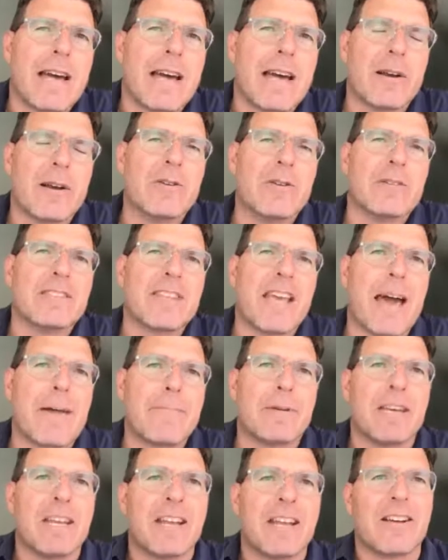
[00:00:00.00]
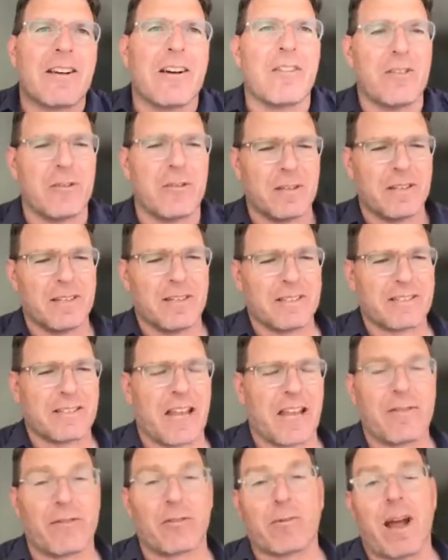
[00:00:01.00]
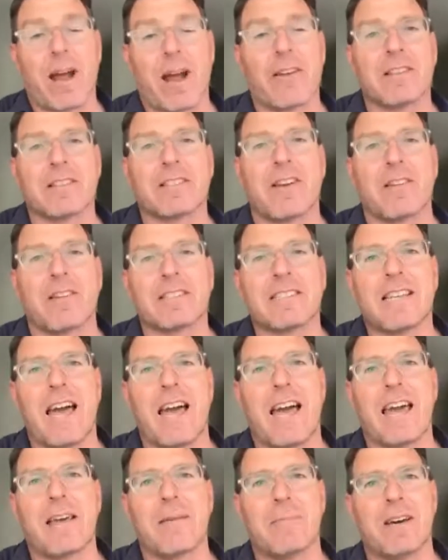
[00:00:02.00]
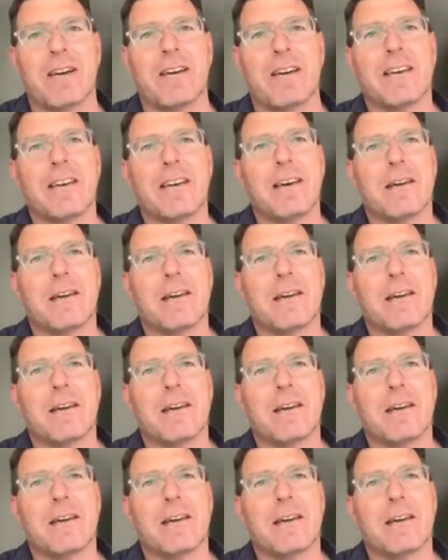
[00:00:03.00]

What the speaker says: I know it's happening? Although it is kind of around us all the time,